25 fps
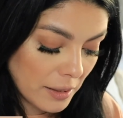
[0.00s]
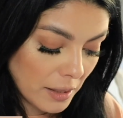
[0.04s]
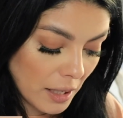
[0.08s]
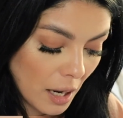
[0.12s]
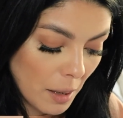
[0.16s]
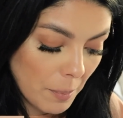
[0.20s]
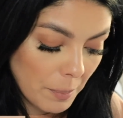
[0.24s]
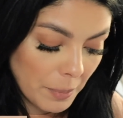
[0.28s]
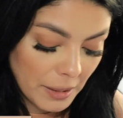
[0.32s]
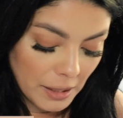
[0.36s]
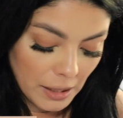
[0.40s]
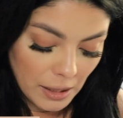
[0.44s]

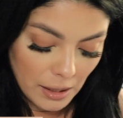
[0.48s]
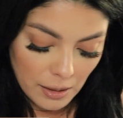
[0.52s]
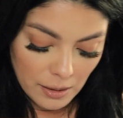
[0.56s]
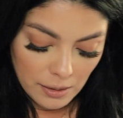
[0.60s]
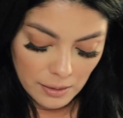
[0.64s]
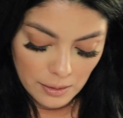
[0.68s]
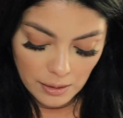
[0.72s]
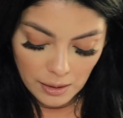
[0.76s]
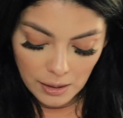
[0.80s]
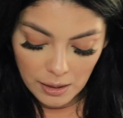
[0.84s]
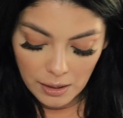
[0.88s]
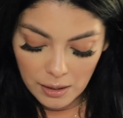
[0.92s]

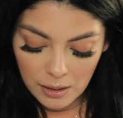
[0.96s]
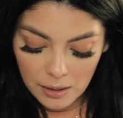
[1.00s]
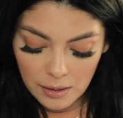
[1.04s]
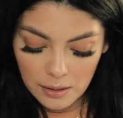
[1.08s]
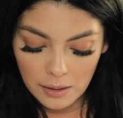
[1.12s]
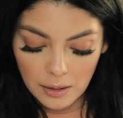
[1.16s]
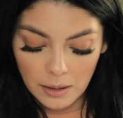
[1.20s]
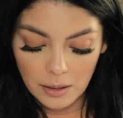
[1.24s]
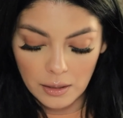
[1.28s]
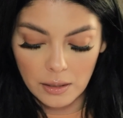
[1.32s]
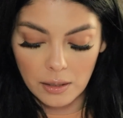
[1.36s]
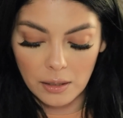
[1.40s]
companies
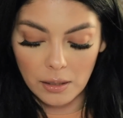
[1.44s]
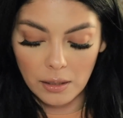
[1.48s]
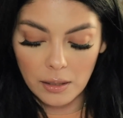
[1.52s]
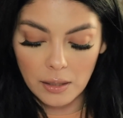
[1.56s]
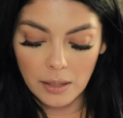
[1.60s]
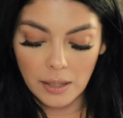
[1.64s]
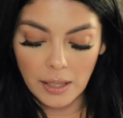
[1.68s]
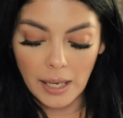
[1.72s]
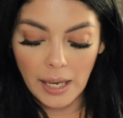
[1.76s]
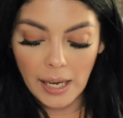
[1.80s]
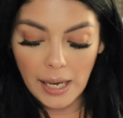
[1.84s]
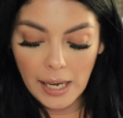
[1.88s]
is a
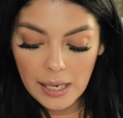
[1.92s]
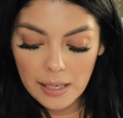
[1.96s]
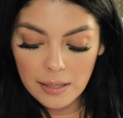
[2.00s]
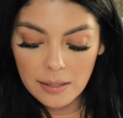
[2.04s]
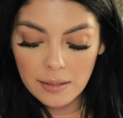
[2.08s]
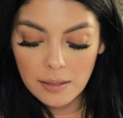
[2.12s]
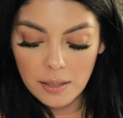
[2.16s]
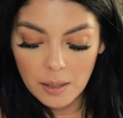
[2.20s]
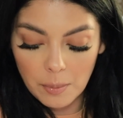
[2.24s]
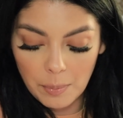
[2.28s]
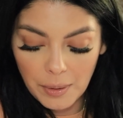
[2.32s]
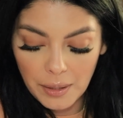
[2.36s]
good
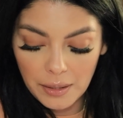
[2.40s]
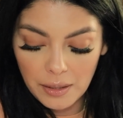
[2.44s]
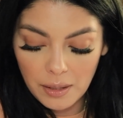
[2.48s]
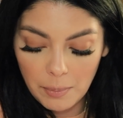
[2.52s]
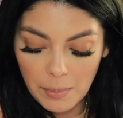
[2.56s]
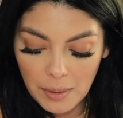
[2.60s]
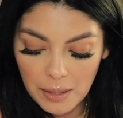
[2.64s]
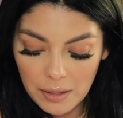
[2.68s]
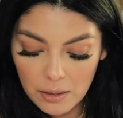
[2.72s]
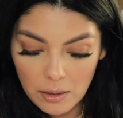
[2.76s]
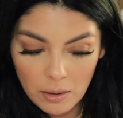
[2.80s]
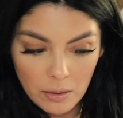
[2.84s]
case to put
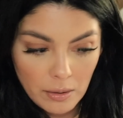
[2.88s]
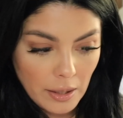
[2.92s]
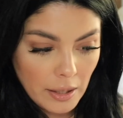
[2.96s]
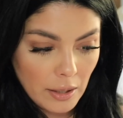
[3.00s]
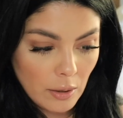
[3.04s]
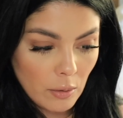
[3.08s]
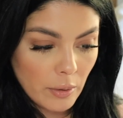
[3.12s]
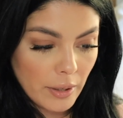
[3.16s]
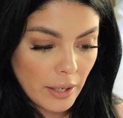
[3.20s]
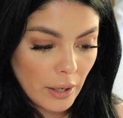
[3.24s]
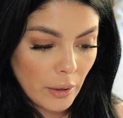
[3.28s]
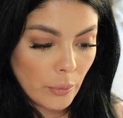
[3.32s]
them in so they
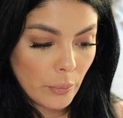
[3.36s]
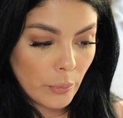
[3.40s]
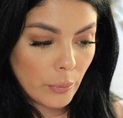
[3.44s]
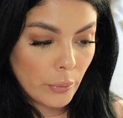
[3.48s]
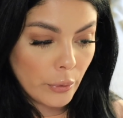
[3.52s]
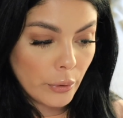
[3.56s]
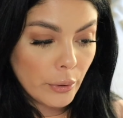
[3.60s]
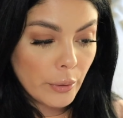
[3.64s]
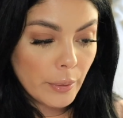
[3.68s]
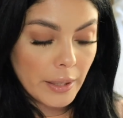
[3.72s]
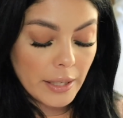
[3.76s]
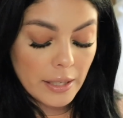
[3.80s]
don't get
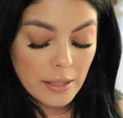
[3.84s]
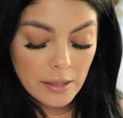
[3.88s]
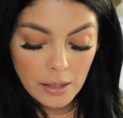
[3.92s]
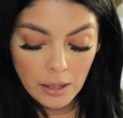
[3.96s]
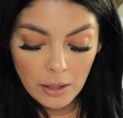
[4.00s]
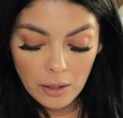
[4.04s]
ruined.